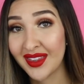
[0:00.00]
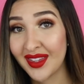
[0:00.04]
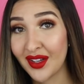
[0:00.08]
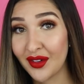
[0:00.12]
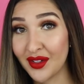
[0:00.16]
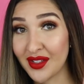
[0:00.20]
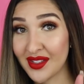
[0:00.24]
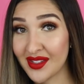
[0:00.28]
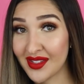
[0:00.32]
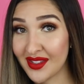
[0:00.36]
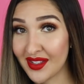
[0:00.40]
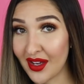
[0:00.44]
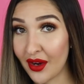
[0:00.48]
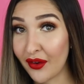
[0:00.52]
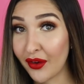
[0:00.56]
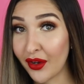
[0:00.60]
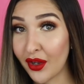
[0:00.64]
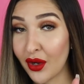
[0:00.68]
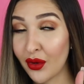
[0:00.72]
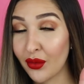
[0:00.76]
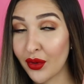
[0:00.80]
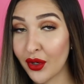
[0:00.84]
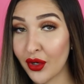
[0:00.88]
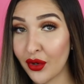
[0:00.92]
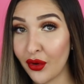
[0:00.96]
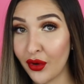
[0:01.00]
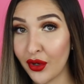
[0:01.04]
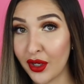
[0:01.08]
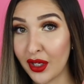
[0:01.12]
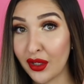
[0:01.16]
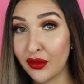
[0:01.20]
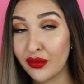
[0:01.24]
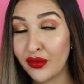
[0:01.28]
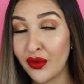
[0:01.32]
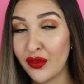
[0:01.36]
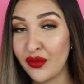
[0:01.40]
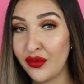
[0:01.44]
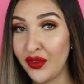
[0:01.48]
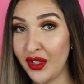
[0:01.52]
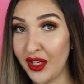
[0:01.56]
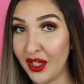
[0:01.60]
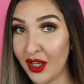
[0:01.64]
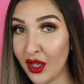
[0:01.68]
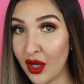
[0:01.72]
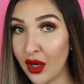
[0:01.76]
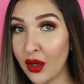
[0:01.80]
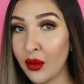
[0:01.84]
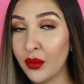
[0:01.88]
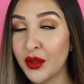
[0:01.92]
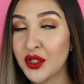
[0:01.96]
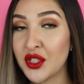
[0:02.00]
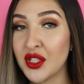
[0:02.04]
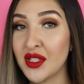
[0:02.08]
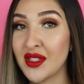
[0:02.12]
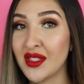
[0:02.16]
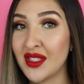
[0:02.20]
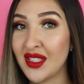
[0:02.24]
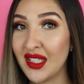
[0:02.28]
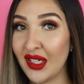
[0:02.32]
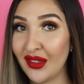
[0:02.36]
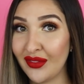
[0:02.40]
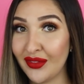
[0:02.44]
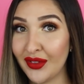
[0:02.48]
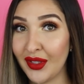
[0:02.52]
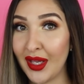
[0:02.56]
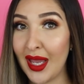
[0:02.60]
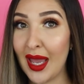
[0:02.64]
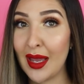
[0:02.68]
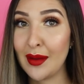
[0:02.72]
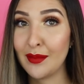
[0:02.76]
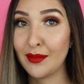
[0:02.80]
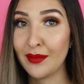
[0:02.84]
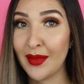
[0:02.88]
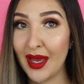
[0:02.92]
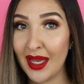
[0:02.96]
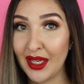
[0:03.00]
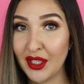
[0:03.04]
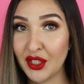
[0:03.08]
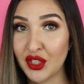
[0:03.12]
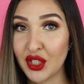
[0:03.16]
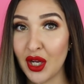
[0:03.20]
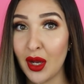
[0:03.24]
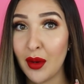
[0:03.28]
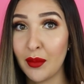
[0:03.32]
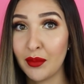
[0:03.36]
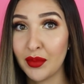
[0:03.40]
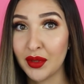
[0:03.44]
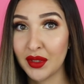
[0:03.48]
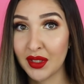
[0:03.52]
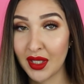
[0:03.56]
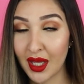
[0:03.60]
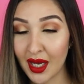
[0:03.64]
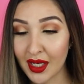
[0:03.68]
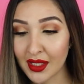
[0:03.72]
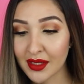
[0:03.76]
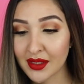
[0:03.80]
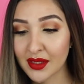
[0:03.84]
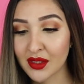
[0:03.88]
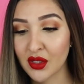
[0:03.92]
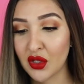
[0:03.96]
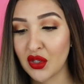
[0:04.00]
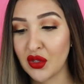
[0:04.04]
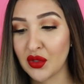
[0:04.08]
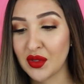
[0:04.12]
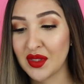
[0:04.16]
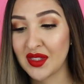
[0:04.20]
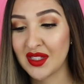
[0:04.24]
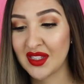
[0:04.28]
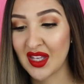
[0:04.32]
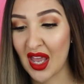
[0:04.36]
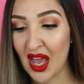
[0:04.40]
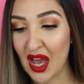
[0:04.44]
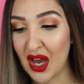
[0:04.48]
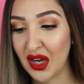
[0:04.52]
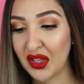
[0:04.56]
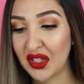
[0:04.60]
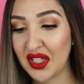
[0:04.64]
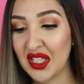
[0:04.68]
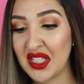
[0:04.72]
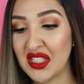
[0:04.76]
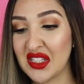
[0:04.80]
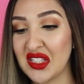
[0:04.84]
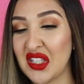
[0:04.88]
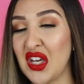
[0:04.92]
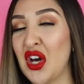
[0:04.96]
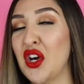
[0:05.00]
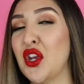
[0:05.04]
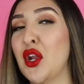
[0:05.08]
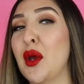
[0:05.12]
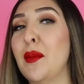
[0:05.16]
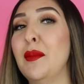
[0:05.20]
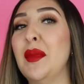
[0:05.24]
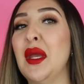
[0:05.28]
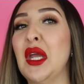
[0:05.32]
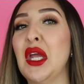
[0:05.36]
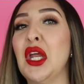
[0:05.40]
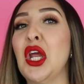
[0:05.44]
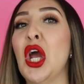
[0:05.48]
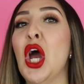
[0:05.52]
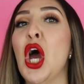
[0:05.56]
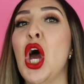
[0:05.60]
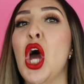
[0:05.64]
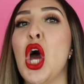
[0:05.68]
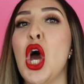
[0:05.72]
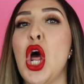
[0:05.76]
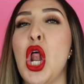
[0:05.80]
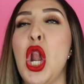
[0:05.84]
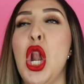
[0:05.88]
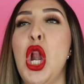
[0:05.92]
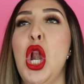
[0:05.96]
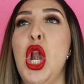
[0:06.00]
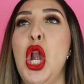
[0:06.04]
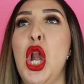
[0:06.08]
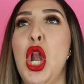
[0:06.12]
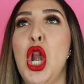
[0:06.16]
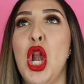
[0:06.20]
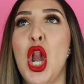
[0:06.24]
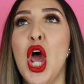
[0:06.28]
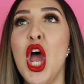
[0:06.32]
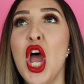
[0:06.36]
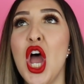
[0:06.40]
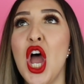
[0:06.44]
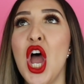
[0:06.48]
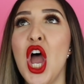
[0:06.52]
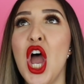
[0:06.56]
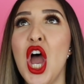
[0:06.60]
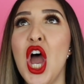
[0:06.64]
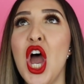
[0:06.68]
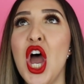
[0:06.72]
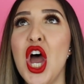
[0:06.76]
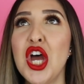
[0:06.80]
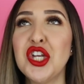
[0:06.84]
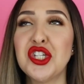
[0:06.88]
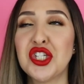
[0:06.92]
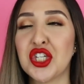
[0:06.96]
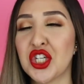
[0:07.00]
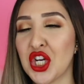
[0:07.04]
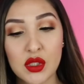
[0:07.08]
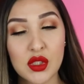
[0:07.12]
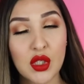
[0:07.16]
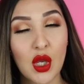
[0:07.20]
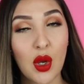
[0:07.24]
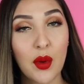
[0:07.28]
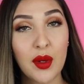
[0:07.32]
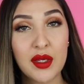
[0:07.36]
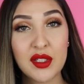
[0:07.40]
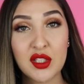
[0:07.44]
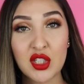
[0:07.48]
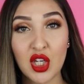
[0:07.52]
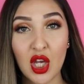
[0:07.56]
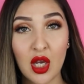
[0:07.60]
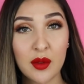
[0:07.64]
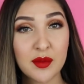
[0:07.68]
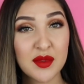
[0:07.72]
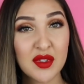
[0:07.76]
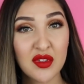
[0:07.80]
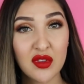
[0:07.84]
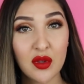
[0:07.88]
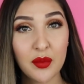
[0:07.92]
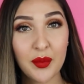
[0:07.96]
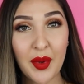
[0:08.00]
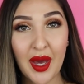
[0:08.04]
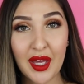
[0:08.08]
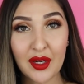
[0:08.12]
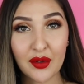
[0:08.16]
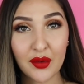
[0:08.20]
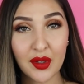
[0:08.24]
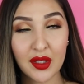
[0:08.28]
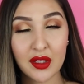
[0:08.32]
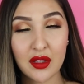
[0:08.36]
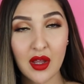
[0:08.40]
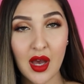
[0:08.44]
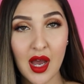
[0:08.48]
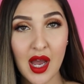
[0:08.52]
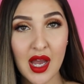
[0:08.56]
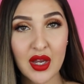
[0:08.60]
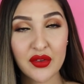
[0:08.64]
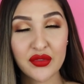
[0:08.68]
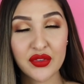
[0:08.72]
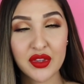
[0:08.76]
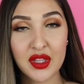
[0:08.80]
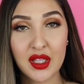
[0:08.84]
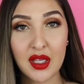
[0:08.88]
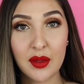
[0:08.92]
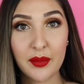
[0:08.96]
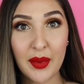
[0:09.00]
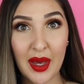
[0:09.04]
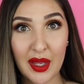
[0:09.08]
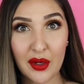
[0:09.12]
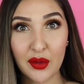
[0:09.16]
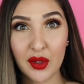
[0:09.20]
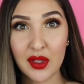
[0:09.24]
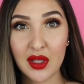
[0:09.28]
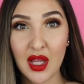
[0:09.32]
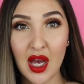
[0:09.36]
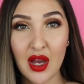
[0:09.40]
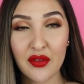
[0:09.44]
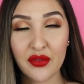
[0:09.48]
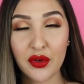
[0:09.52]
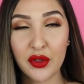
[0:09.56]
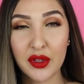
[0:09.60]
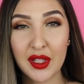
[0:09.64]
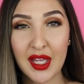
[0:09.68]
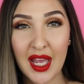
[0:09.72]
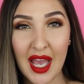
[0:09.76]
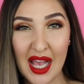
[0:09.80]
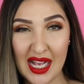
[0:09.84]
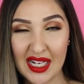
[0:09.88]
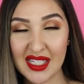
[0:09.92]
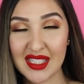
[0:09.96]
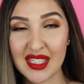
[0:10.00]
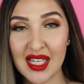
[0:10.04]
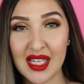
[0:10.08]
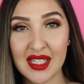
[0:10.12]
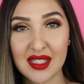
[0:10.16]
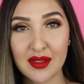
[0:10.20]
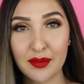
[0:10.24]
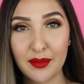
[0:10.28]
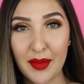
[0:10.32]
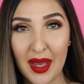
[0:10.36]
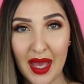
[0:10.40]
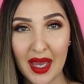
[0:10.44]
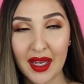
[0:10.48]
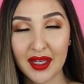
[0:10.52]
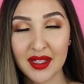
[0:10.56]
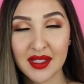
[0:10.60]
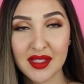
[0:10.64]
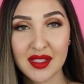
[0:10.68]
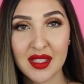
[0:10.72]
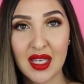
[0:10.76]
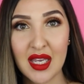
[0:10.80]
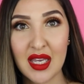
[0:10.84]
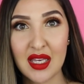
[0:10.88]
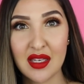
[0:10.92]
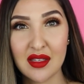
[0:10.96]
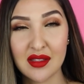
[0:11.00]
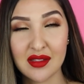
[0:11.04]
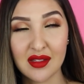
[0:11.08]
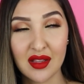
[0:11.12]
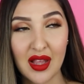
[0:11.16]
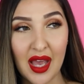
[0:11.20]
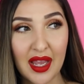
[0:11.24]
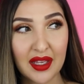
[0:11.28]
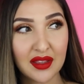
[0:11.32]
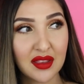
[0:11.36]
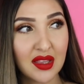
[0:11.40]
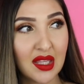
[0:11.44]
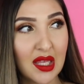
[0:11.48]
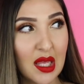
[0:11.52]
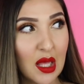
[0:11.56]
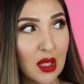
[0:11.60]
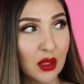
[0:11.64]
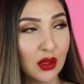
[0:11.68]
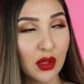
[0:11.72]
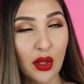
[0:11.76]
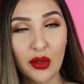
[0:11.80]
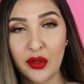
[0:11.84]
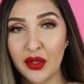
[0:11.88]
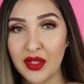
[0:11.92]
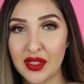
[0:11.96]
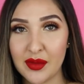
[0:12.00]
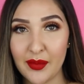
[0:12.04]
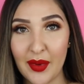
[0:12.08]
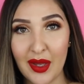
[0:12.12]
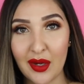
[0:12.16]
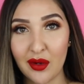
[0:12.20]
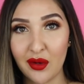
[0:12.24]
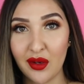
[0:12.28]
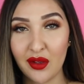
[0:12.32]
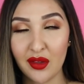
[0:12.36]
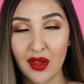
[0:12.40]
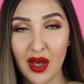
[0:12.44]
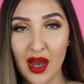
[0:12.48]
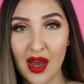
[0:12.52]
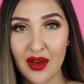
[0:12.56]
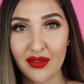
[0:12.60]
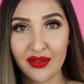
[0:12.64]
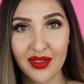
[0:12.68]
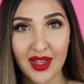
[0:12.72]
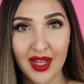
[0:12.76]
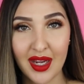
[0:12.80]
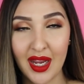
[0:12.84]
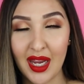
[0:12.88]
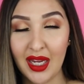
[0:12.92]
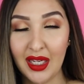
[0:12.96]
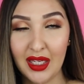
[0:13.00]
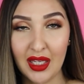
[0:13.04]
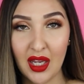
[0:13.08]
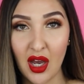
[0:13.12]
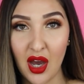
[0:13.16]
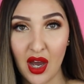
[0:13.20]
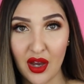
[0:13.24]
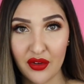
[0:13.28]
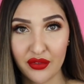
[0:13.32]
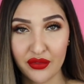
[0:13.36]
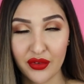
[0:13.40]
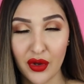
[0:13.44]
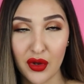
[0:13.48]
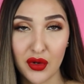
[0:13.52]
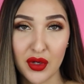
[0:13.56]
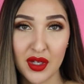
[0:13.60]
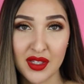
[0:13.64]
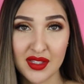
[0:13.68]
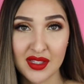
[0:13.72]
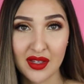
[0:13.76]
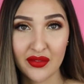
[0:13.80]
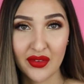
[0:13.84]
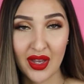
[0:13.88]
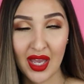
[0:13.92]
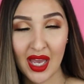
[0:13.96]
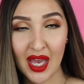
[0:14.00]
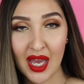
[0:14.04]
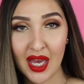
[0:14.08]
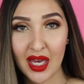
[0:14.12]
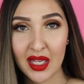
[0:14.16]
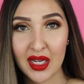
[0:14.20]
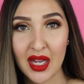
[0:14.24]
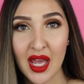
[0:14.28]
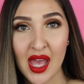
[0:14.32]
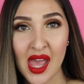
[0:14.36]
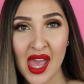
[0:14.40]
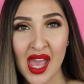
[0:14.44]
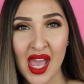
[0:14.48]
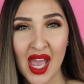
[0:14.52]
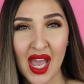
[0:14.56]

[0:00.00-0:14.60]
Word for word: There is stereo recording for video, which is definitely a major plus, so your sound is gonna be lit. So in terms of the battery life, the battery life on the XS Max is like the longest battery life that any iPhone has ever had.